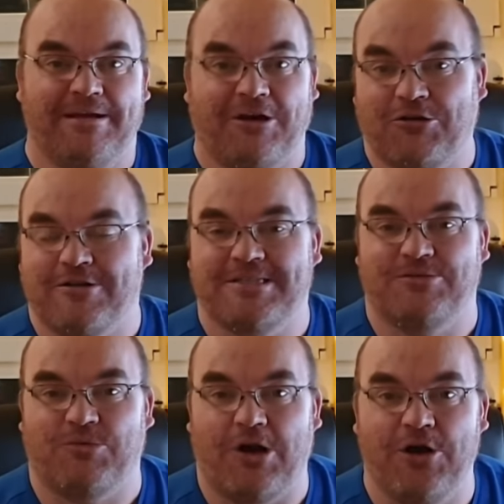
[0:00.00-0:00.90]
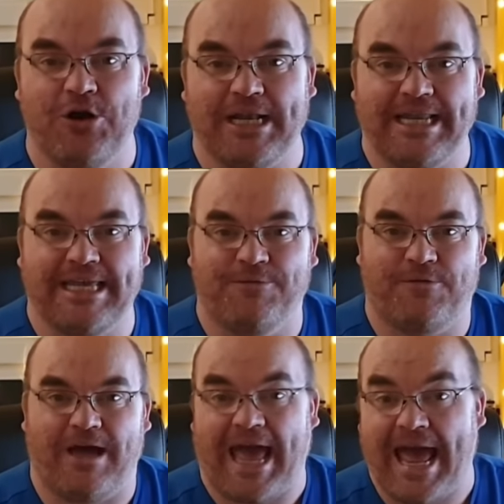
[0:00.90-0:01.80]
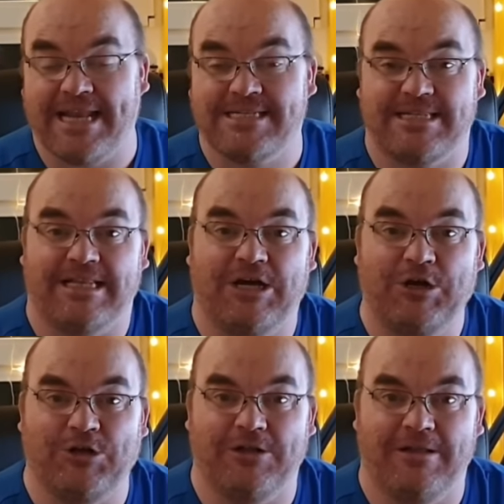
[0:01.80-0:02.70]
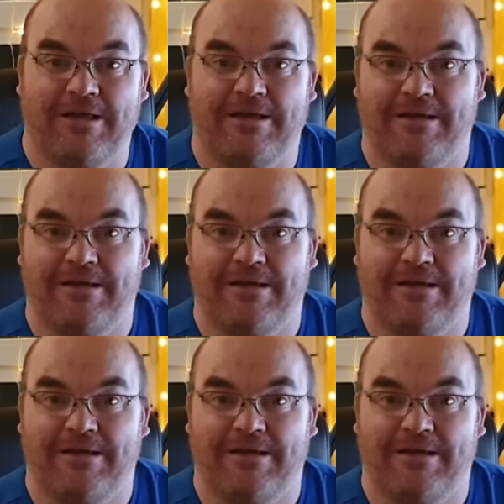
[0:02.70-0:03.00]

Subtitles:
across the road and give a hand to the local